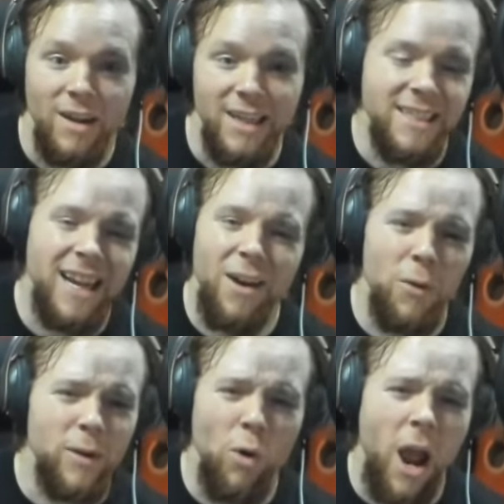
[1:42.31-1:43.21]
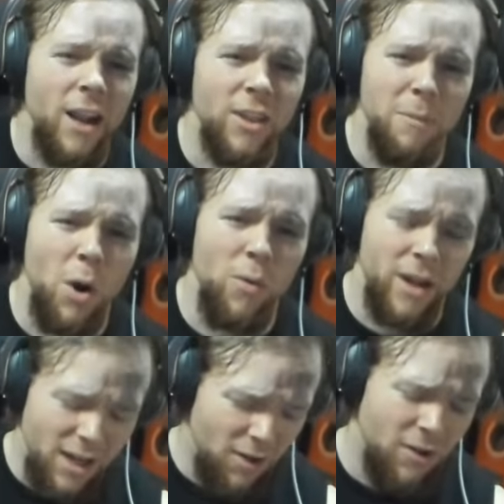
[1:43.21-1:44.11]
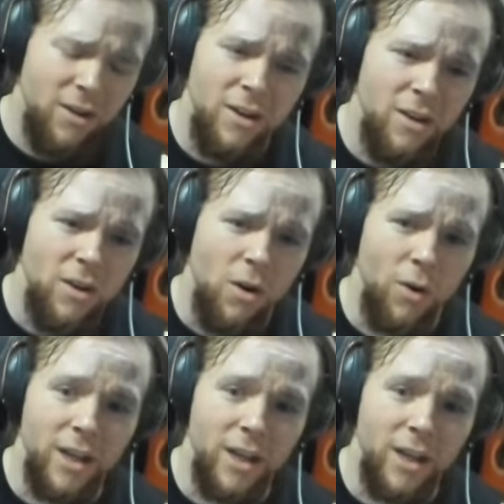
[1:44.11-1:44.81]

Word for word: he's not only rocking the boat here, or